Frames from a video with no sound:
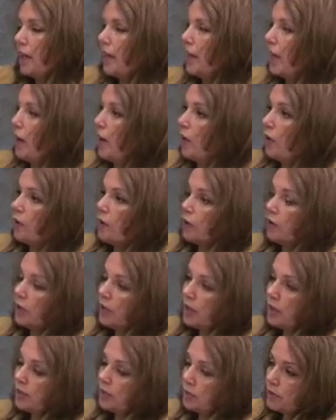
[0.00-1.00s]
Now,
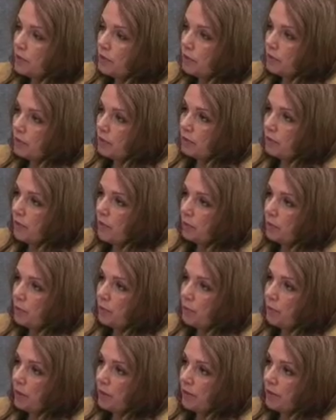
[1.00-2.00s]
critical to
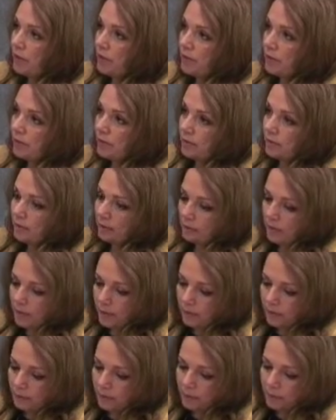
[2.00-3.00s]
everyone's
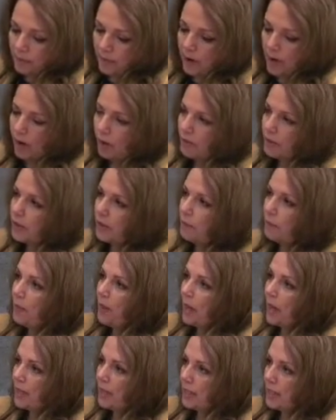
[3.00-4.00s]
hearts and
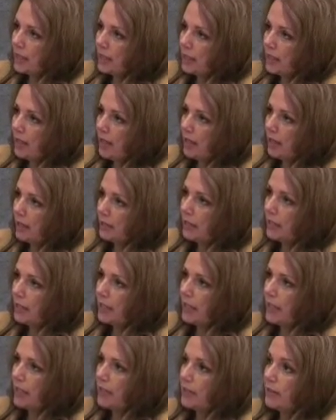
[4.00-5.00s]
minds these days
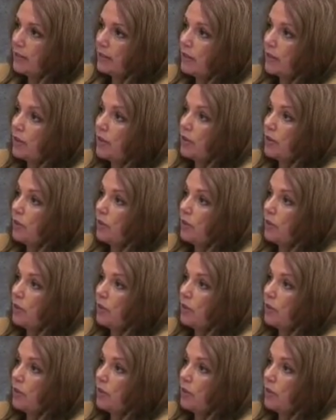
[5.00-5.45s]
is,